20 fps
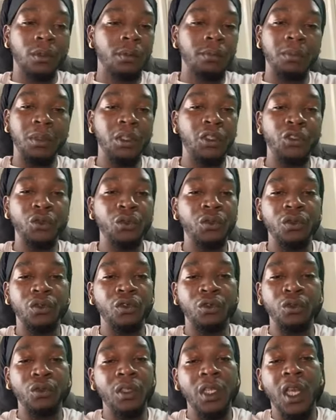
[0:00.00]
But you
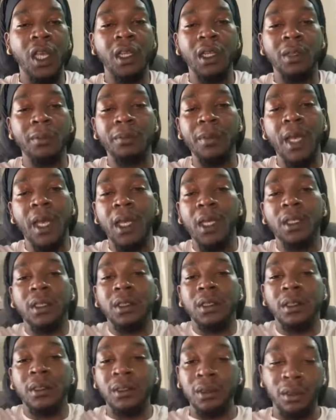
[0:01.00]
you're not a
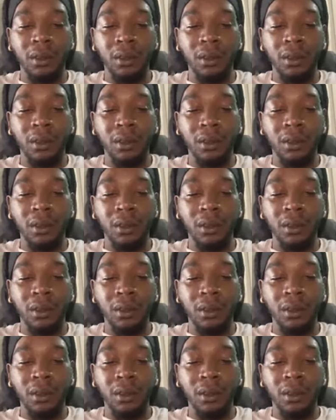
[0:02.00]
bastard.